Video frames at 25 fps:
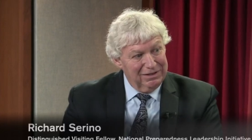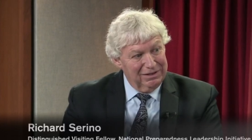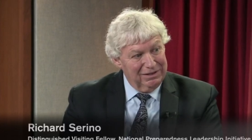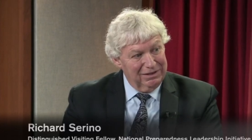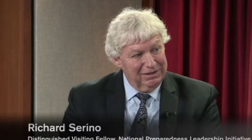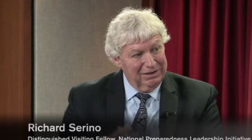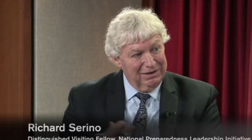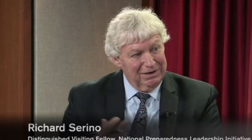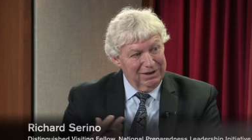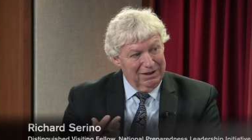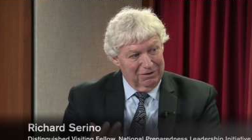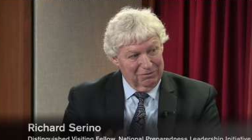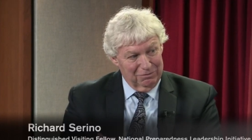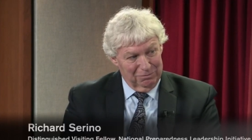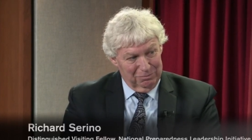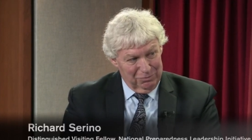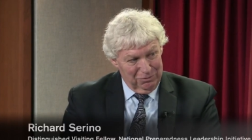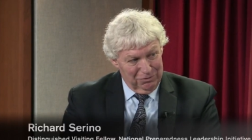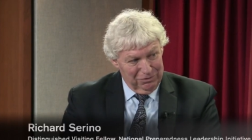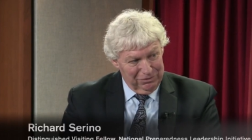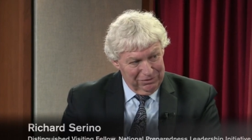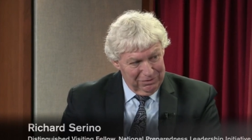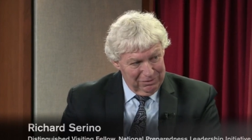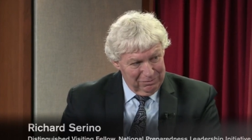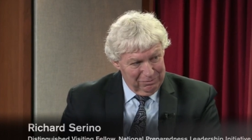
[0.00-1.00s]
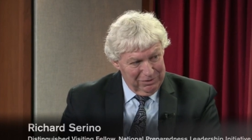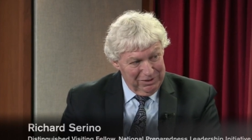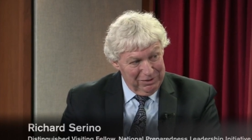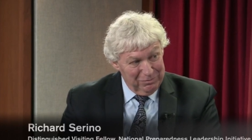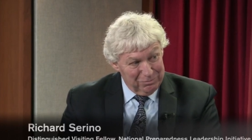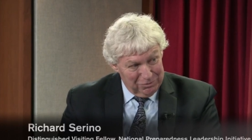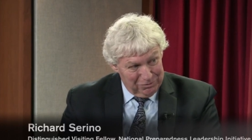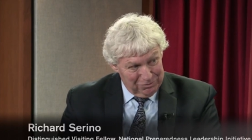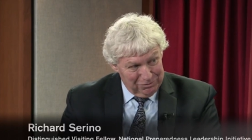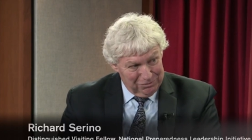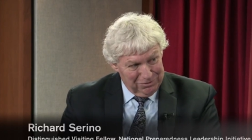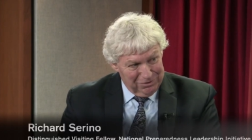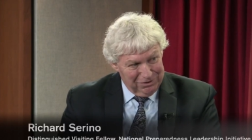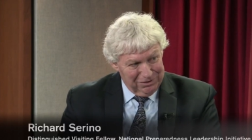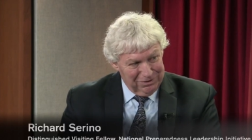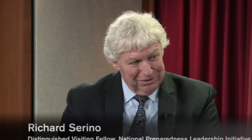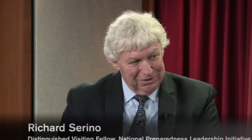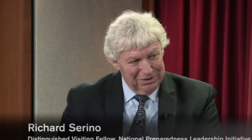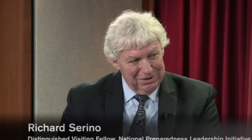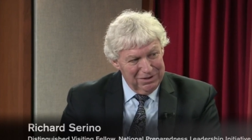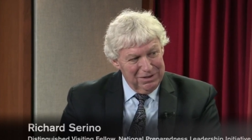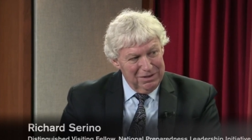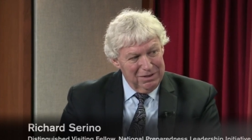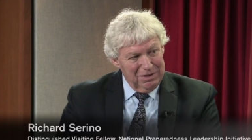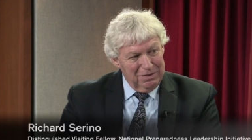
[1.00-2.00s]
and how important the people were
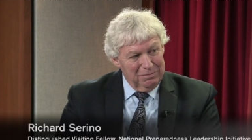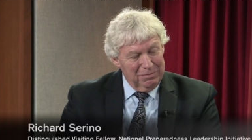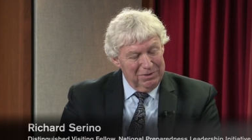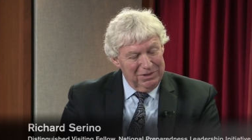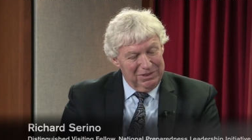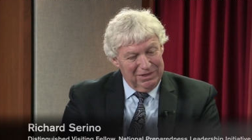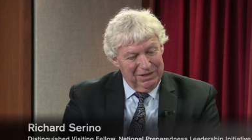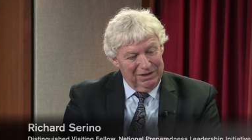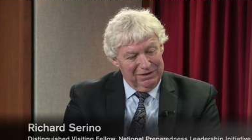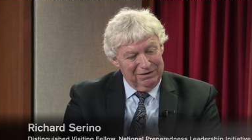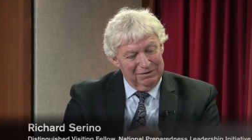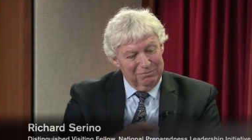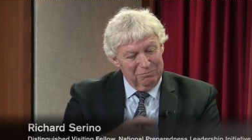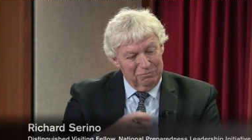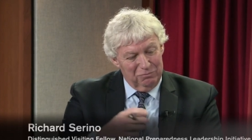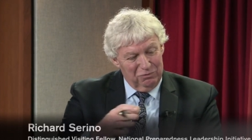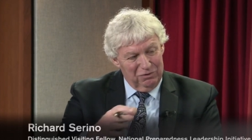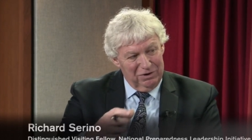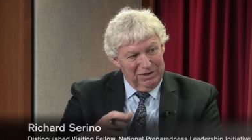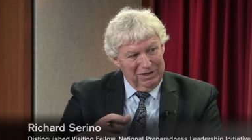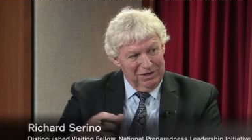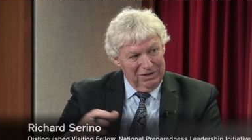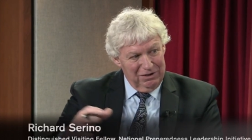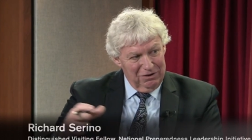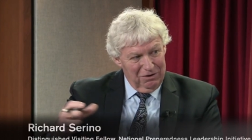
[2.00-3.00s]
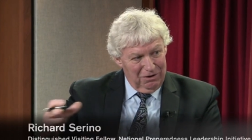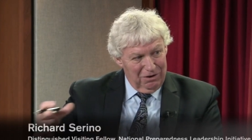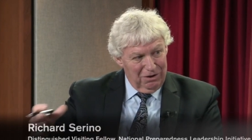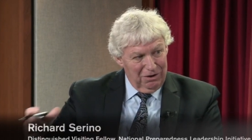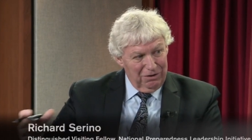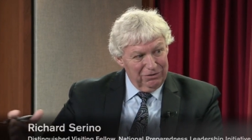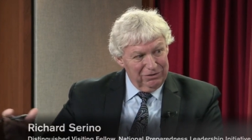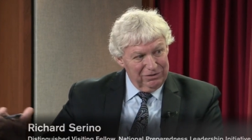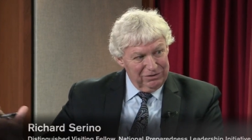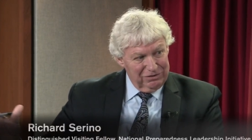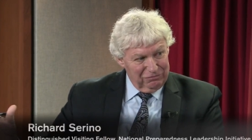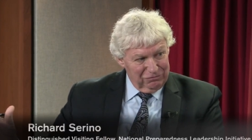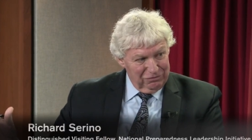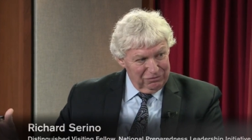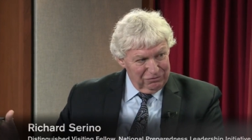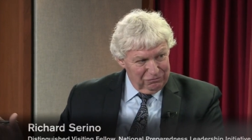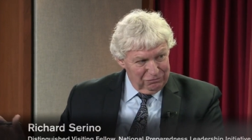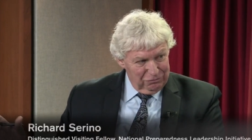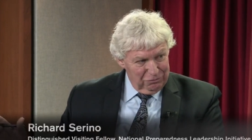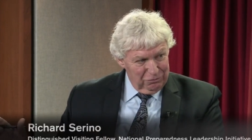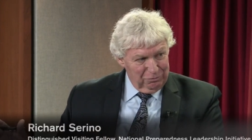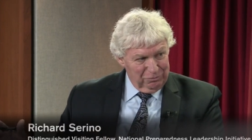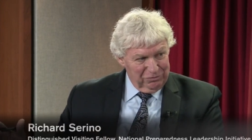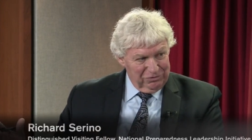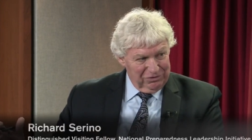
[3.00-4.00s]
but then bringing all the different
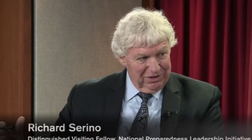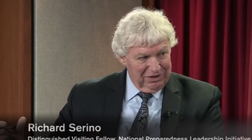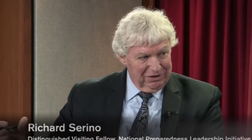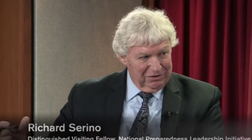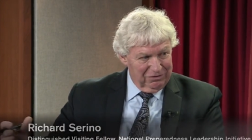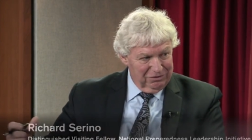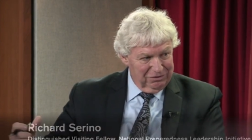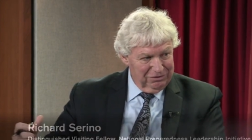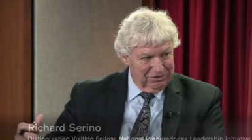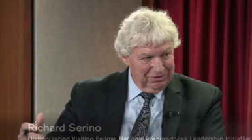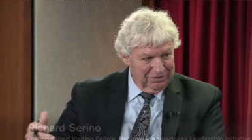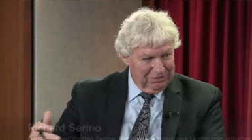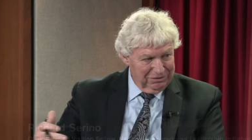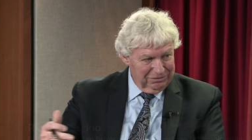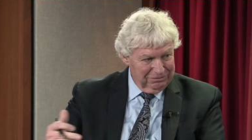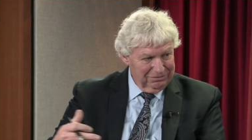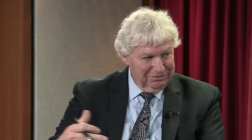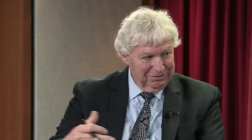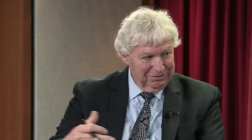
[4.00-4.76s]
groups that could